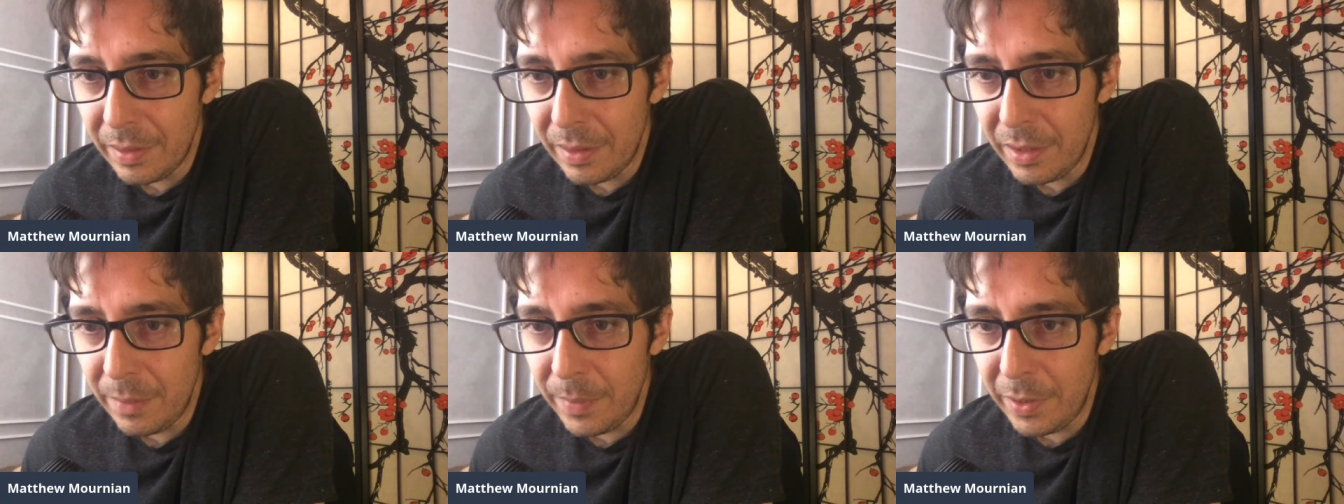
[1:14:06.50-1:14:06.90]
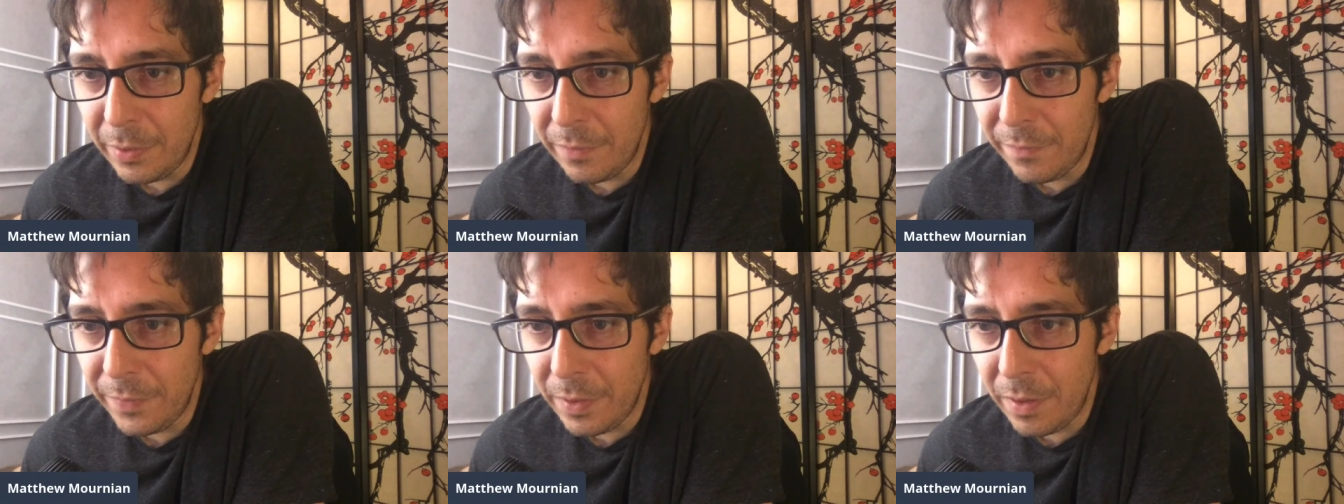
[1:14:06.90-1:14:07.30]
Let me know
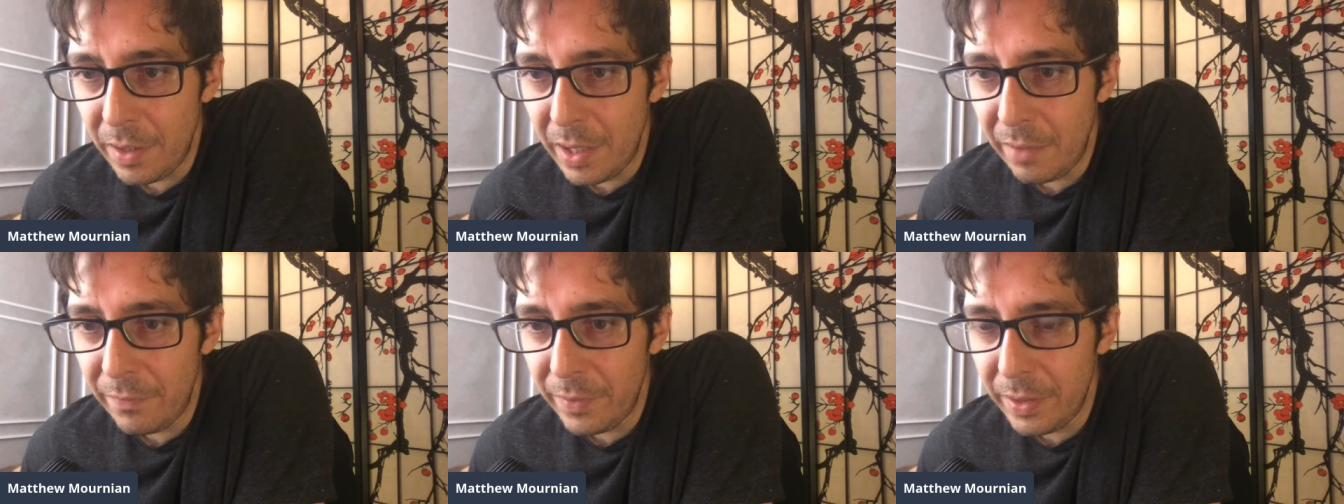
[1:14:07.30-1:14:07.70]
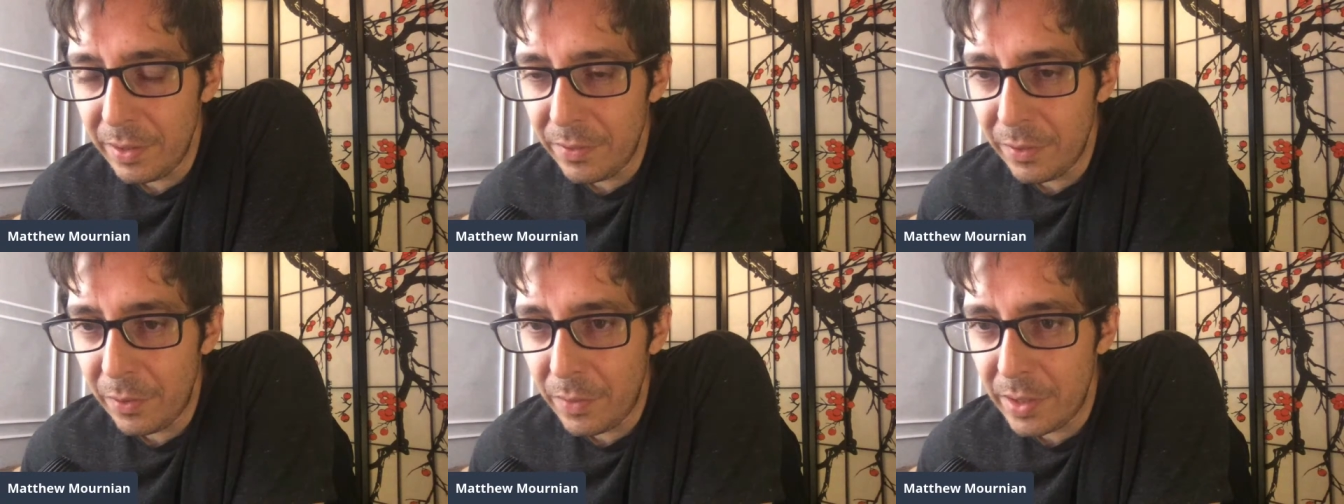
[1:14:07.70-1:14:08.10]
if y'all have any
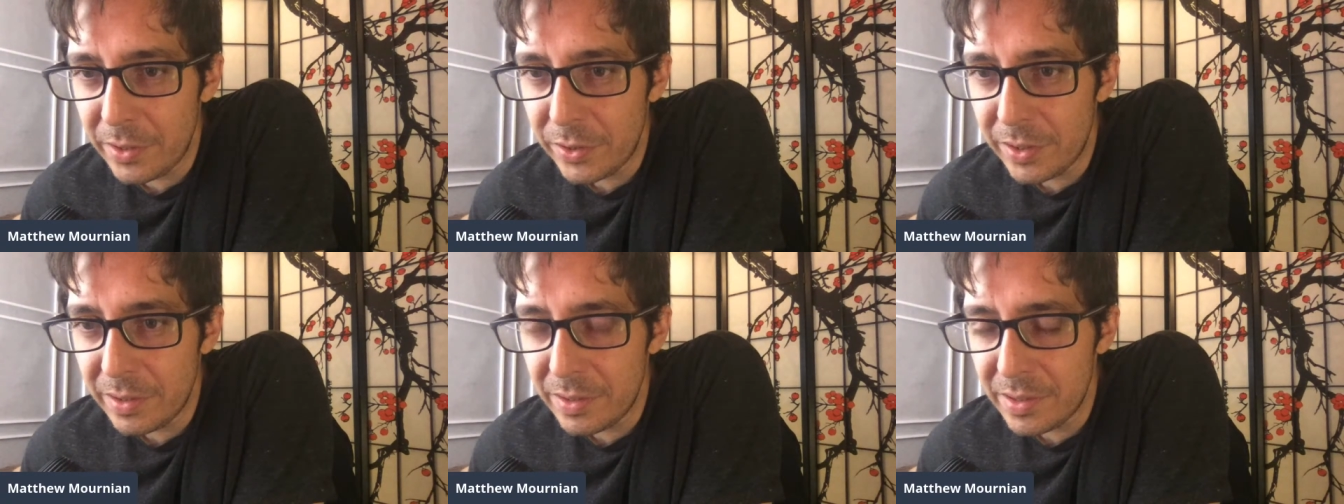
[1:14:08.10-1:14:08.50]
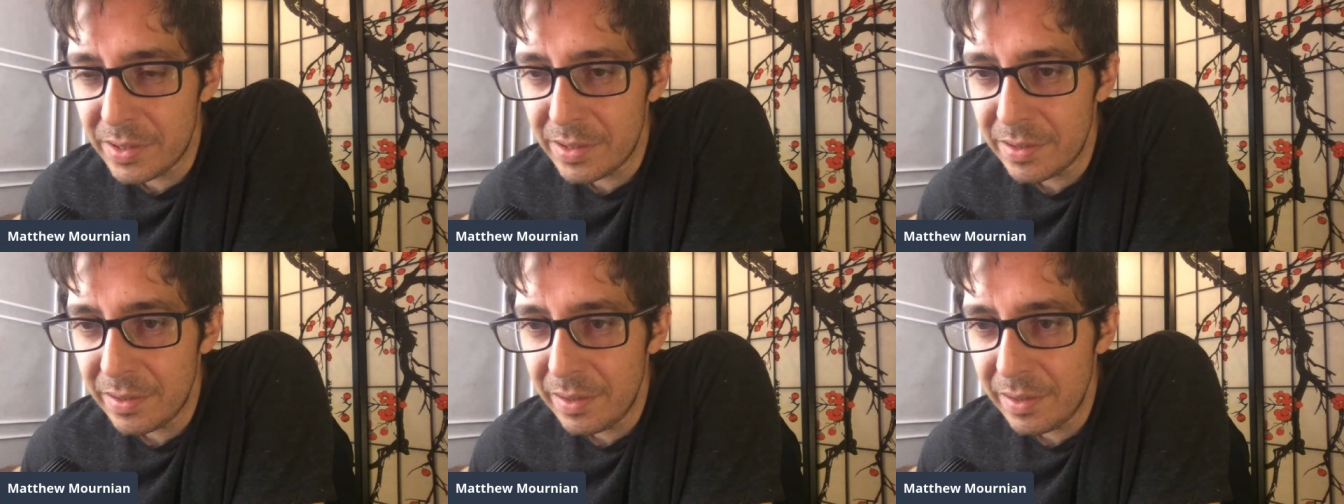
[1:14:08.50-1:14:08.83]
other questions.